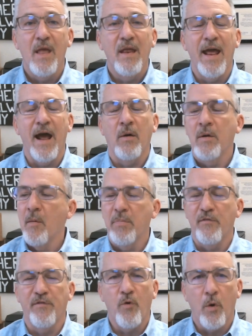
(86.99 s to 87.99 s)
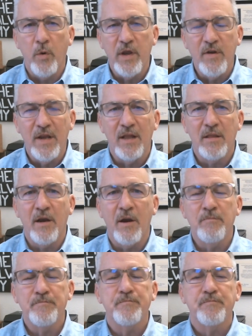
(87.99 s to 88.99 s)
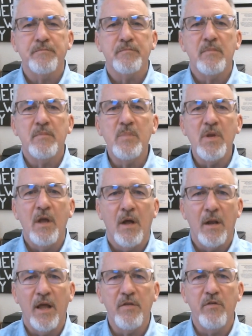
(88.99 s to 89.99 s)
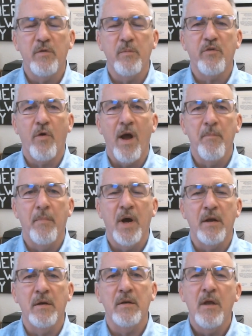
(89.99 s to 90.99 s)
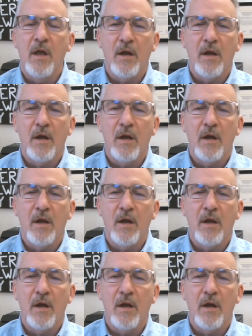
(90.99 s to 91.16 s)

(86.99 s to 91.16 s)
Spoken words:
Now, before we even get there, click the subscribe button,